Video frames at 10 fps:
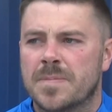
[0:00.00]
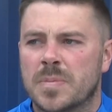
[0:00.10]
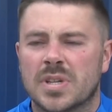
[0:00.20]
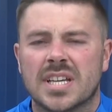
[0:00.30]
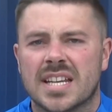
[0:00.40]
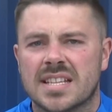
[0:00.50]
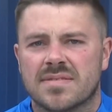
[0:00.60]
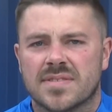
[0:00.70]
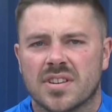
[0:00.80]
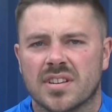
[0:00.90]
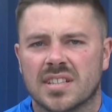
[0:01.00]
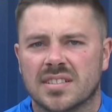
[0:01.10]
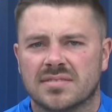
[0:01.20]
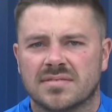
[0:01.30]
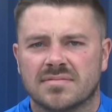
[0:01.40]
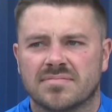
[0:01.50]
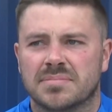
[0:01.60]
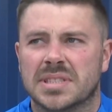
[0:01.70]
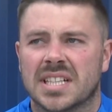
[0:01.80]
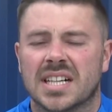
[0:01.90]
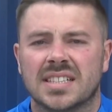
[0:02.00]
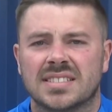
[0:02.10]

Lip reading: But yeah, it is certainly bizarre.